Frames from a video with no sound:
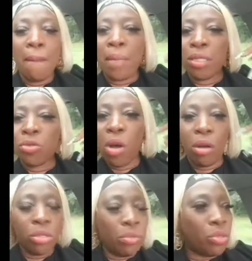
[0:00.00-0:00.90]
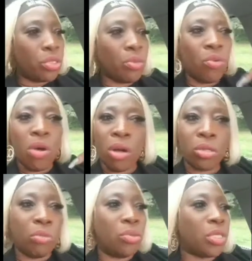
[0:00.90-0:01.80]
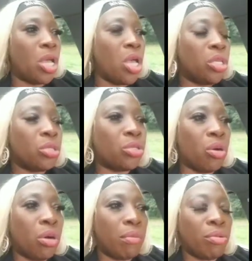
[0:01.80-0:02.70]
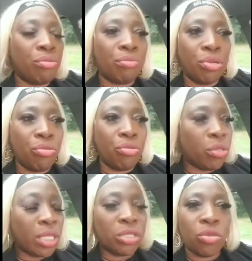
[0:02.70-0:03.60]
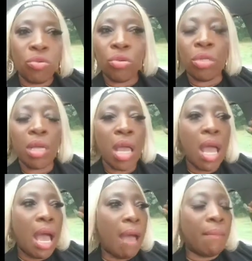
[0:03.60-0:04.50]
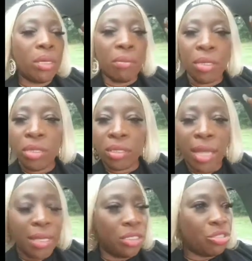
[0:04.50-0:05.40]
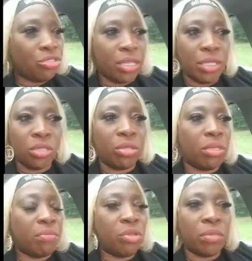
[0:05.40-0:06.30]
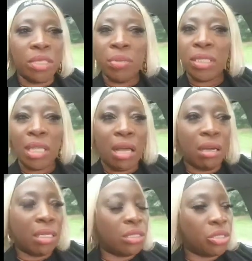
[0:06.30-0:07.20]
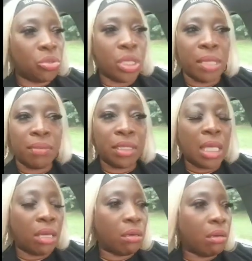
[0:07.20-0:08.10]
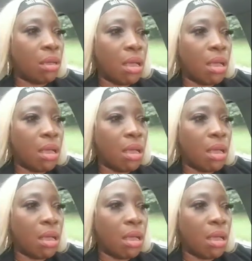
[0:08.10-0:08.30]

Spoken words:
I just want to go to the music. So I run out of school and I just head straight into the music business. I start going to the studio and I start go,